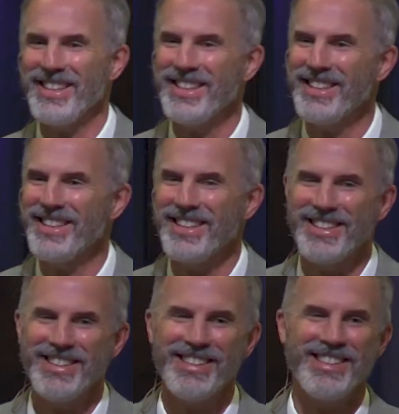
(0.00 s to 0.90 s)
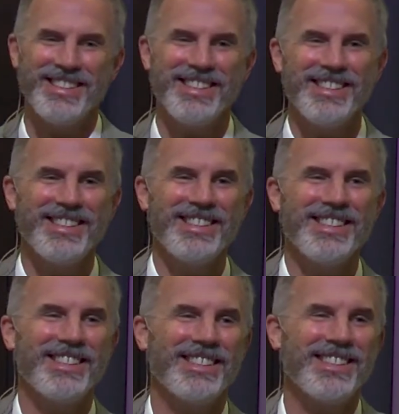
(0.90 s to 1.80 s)

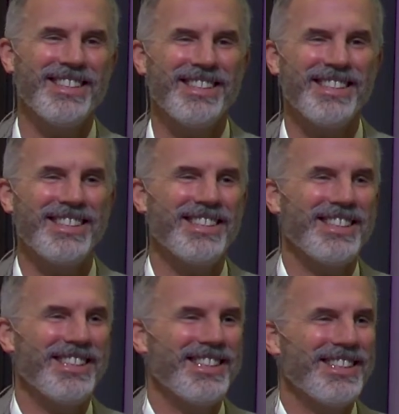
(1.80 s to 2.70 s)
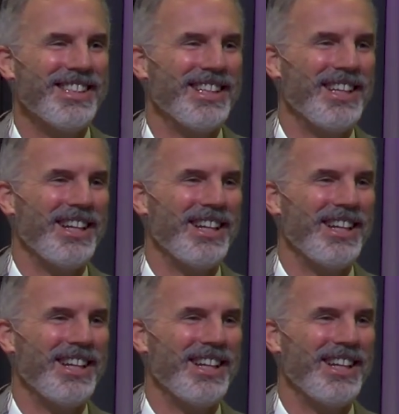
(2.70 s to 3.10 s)
(no one is talking)